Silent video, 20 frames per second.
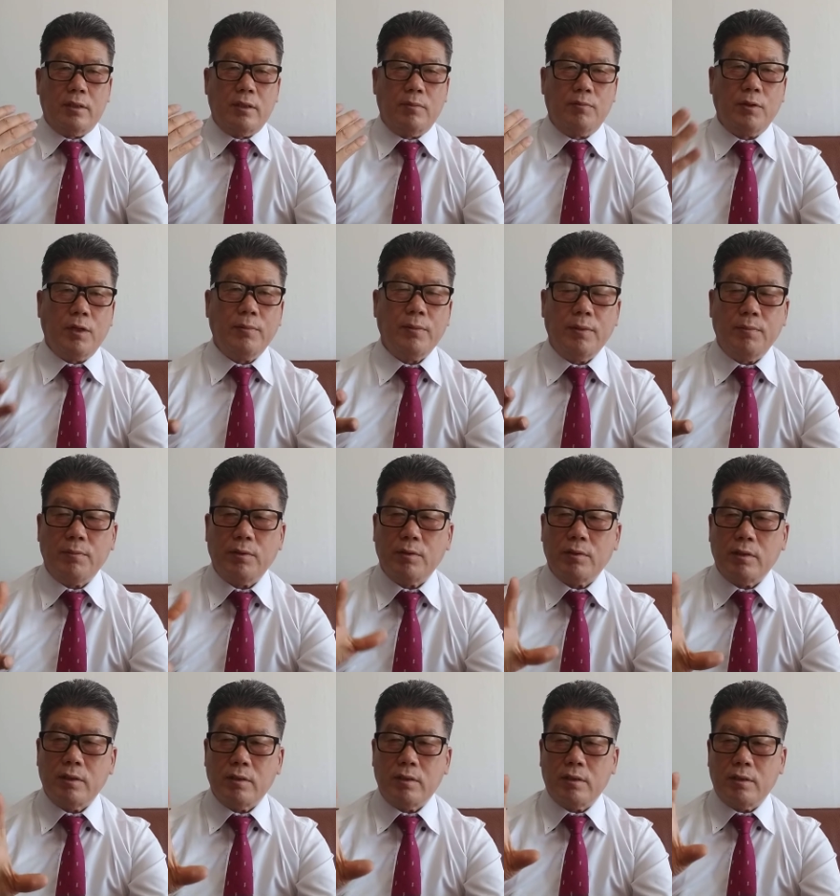Premium
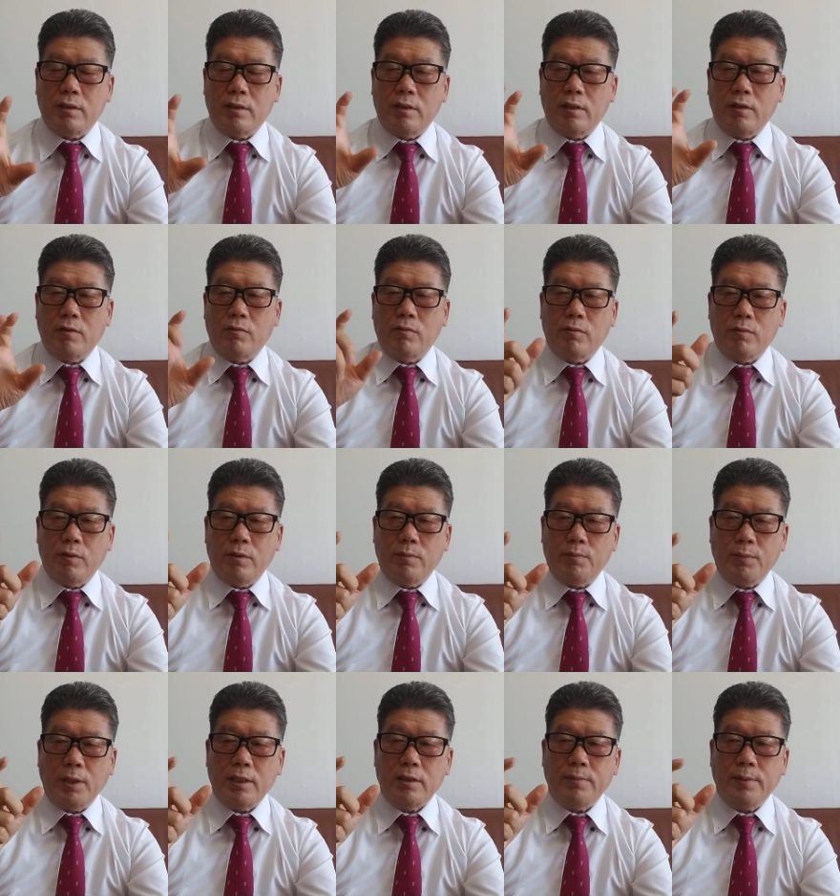bond is now
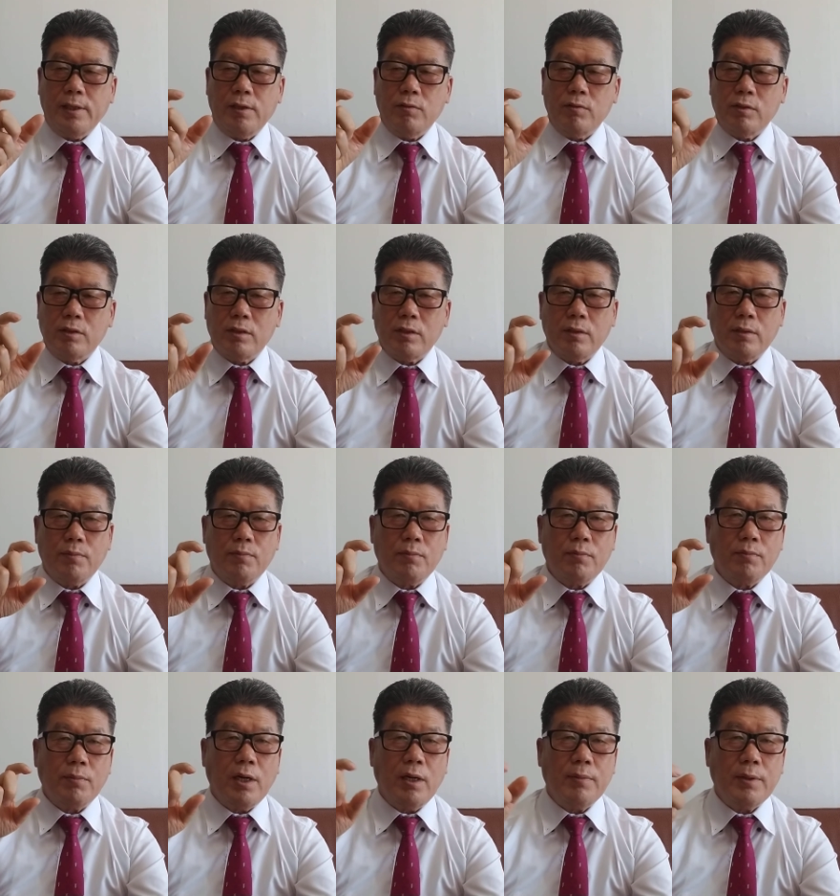face value is
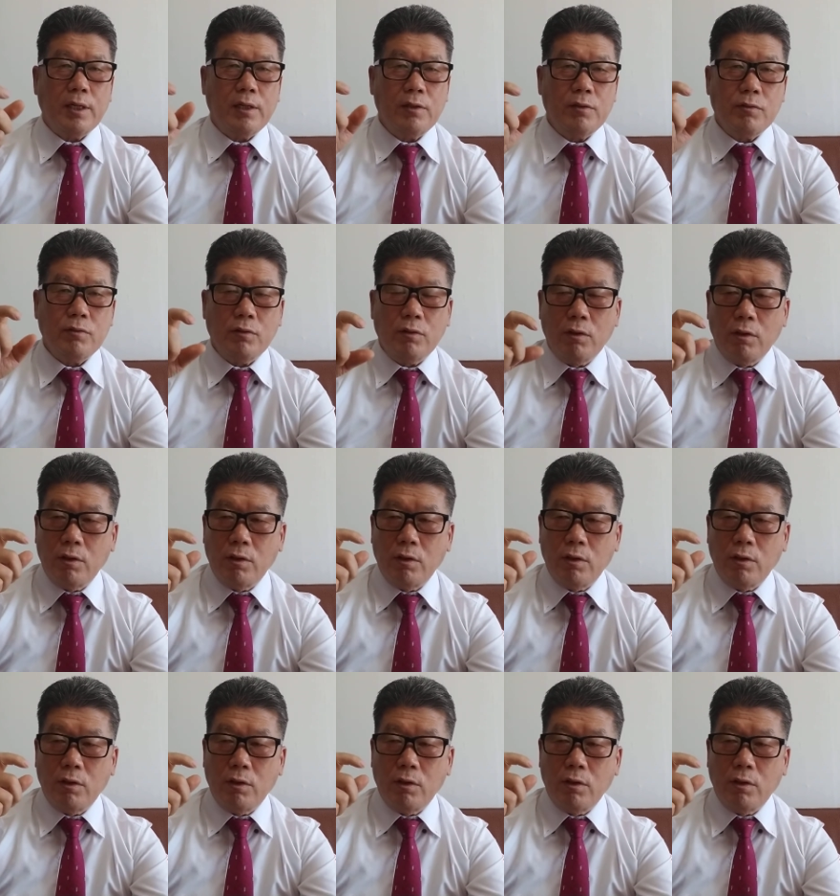par value